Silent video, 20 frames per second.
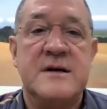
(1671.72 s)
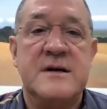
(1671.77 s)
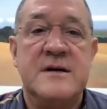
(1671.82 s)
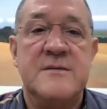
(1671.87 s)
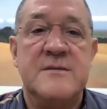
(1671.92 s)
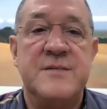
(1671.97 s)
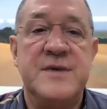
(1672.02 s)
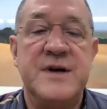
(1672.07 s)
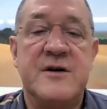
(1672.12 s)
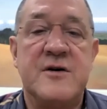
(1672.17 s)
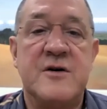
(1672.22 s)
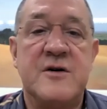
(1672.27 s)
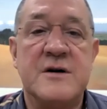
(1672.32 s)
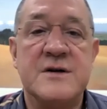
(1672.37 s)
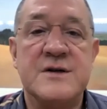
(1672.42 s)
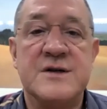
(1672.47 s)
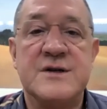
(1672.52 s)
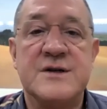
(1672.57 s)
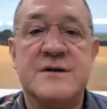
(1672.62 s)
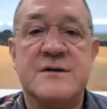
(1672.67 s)

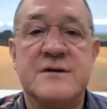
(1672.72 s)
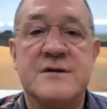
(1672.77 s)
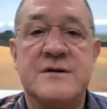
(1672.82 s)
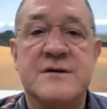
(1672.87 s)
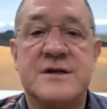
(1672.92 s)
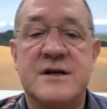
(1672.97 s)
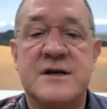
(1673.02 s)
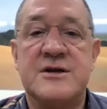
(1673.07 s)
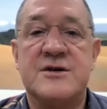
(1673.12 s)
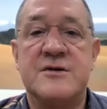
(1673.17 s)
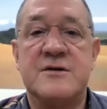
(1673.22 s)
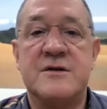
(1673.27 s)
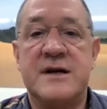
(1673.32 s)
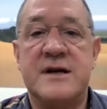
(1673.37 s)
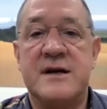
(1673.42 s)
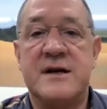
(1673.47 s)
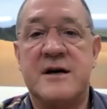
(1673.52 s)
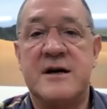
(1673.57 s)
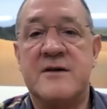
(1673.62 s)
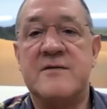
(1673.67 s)
because
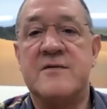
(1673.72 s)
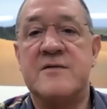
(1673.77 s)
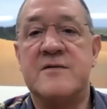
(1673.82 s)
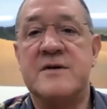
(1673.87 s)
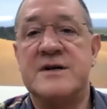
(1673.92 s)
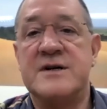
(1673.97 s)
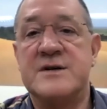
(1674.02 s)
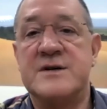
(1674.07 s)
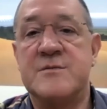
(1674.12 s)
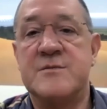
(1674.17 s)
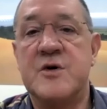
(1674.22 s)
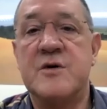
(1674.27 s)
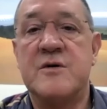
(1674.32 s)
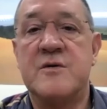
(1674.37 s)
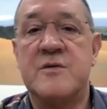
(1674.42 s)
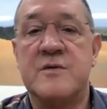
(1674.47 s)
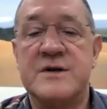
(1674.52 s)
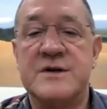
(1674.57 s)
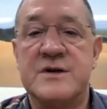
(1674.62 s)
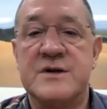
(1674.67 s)
essentially every
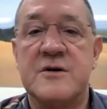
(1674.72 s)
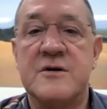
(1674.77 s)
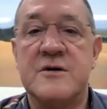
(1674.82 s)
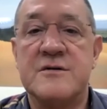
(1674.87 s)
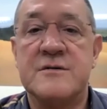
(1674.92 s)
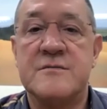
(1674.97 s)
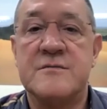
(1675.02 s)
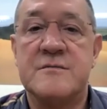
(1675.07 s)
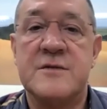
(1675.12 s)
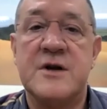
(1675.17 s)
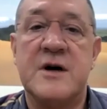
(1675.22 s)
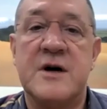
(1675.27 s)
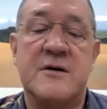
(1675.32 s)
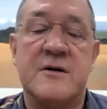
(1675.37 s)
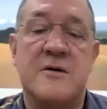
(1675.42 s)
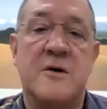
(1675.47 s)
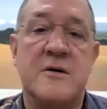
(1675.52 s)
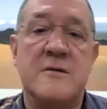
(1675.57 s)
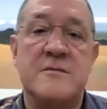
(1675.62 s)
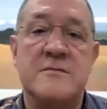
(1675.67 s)
smoke result, not
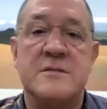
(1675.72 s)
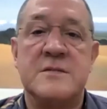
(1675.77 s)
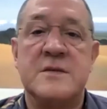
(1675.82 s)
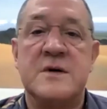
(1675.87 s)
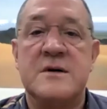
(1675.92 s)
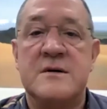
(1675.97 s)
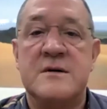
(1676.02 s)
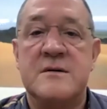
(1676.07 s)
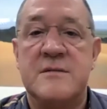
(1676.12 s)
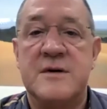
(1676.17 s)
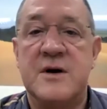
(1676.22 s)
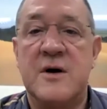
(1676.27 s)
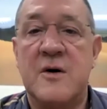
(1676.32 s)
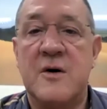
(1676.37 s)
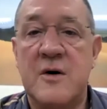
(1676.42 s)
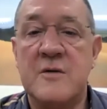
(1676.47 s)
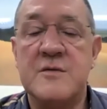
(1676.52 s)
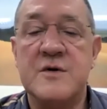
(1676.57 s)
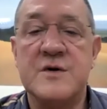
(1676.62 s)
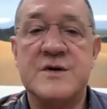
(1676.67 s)
all, but
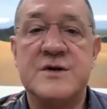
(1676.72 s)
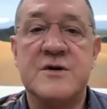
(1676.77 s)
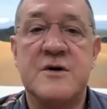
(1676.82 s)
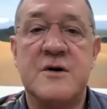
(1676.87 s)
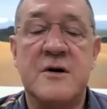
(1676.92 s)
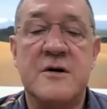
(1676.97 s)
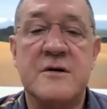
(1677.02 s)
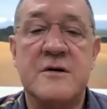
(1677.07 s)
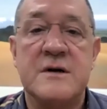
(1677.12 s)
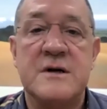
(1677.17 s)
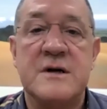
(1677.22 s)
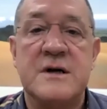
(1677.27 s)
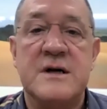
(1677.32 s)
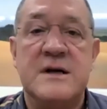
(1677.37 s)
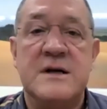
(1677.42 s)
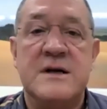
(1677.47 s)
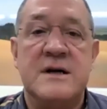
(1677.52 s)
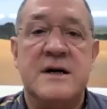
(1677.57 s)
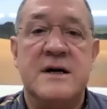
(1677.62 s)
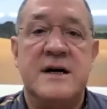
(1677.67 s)
almost all,
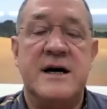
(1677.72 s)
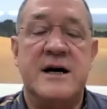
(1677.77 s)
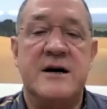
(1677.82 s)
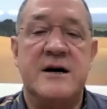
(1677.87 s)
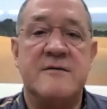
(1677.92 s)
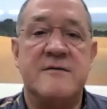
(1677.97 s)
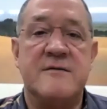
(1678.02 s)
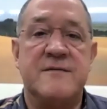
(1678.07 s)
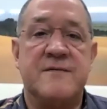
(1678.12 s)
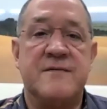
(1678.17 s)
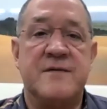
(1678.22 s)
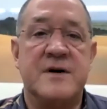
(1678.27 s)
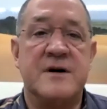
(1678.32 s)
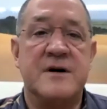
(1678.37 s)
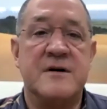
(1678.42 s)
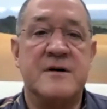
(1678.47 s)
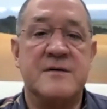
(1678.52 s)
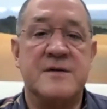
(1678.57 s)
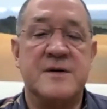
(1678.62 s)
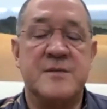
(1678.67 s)
have
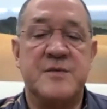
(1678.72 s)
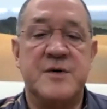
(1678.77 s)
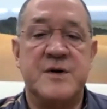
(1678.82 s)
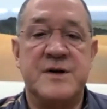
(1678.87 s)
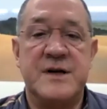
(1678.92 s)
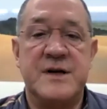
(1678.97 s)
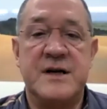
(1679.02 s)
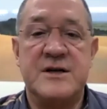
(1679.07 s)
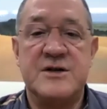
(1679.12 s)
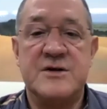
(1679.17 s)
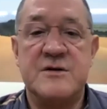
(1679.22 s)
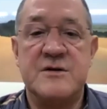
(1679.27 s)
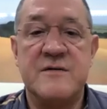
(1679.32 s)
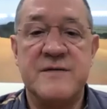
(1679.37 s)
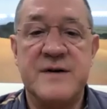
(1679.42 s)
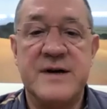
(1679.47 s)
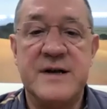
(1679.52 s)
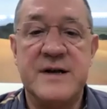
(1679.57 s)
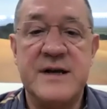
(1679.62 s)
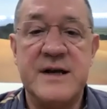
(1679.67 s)
uh, the potential
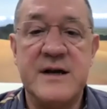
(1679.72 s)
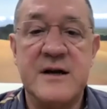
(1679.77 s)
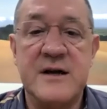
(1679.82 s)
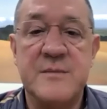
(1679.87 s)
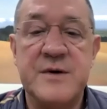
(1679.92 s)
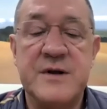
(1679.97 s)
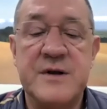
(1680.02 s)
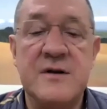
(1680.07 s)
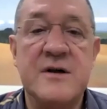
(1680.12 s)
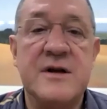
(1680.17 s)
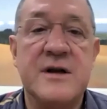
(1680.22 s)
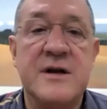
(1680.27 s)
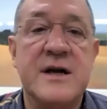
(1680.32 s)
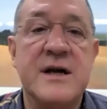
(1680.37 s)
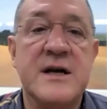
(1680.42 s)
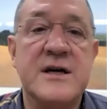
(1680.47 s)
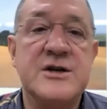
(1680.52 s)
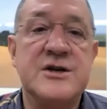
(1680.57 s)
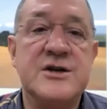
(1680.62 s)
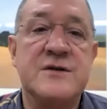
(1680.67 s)
of ending up in
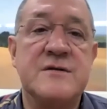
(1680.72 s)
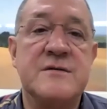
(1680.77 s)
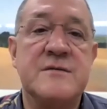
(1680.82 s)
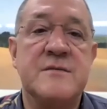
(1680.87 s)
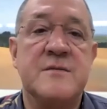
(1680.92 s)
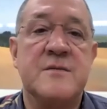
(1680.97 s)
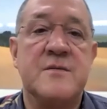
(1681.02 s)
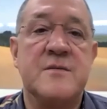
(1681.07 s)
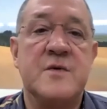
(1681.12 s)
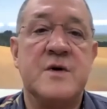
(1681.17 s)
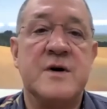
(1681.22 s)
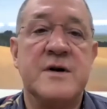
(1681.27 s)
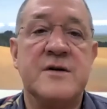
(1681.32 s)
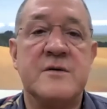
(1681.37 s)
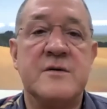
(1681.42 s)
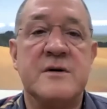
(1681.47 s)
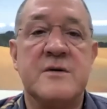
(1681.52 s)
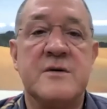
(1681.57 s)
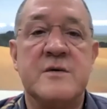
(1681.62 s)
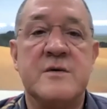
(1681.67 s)
litigation,
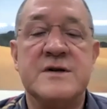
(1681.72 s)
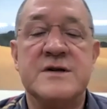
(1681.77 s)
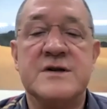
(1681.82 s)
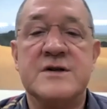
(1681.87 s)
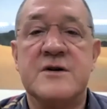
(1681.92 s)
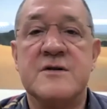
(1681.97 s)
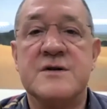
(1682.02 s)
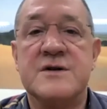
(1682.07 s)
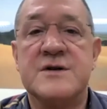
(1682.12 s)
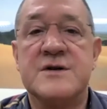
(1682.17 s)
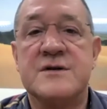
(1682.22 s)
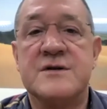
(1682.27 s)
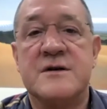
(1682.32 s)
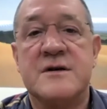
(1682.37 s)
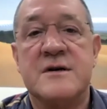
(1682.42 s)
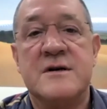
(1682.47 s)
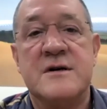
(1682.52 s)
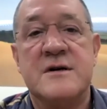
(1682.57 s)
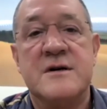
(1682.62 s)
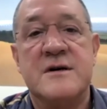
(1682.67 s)
whether it results
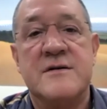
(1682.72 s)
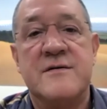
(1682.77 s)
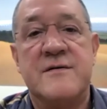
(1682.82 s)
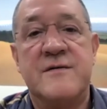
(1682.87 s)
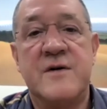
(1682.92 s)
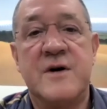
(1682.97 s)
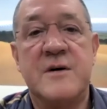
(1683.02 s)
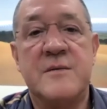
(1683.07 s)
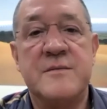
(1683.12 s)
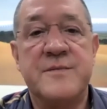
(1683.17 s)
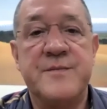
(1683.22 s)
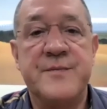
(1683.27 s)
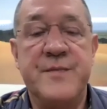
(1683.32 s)
from